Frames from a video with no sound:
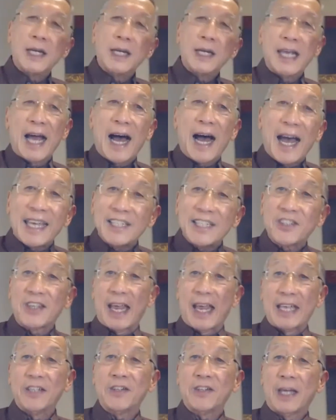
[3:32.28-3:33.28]
I
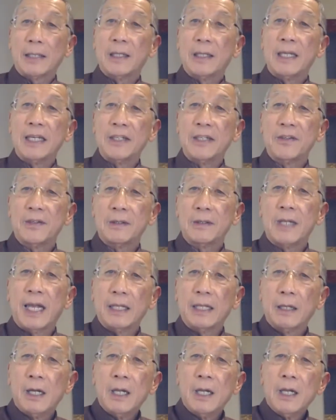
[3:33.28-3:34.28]
sense at least
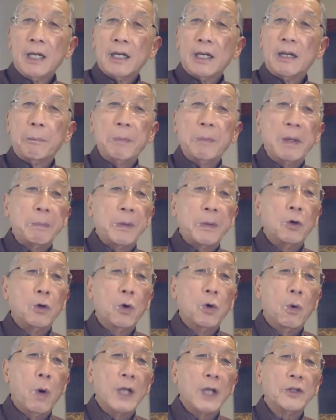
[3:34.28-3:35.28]
that the people who
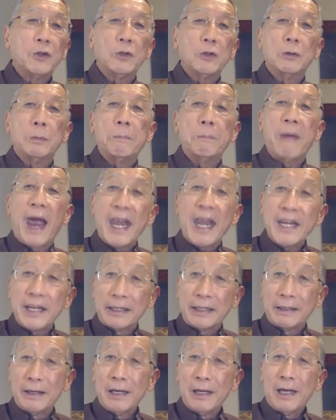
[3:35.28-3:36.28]
want to ban it
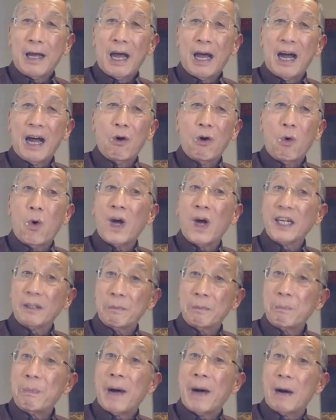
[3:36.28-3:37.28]
are quite
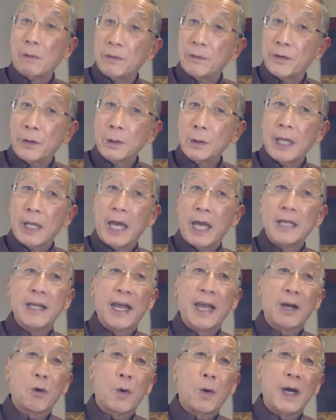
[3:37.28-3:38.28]
powerful and
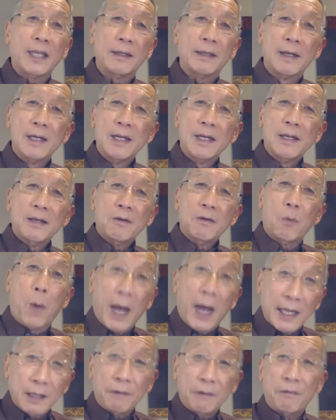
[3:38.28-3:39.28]
they're quite
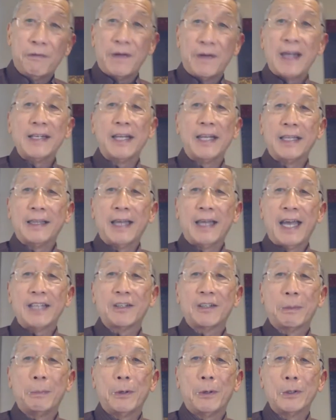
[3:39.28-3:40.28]
well funded, as
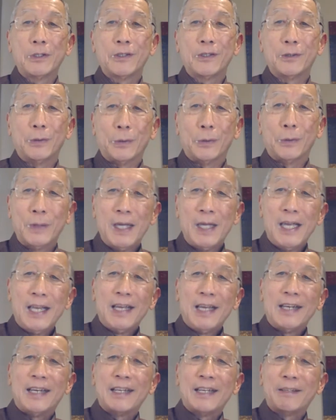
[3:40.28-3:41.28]
opposed to
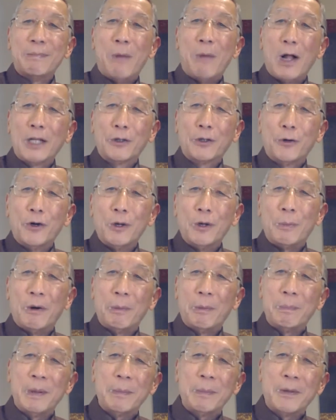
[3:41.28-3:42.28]
the small group
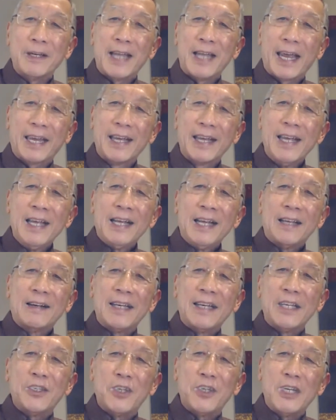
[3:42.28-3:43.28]
of people like
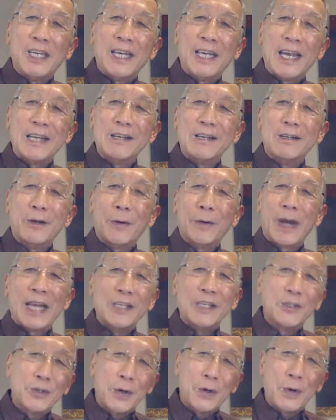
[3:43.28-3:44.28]
Richie and
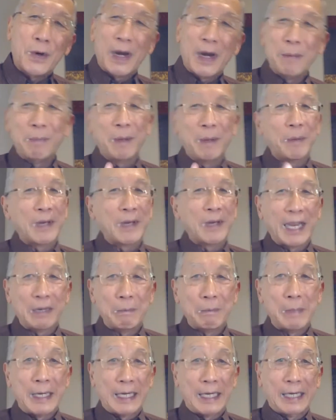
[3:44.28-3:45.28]
Lorenzo and people like
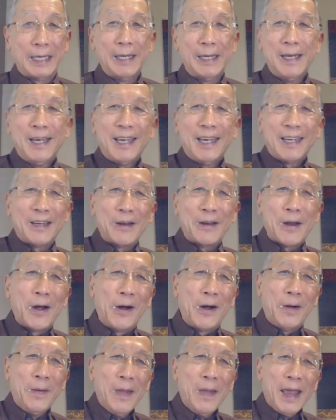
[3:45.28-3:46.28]
me.
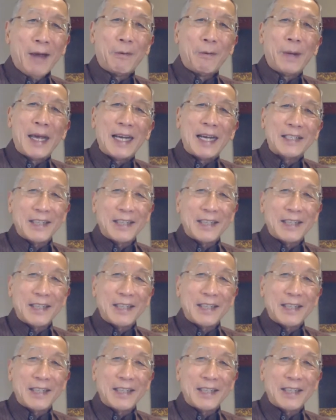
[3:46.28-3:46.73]
We are just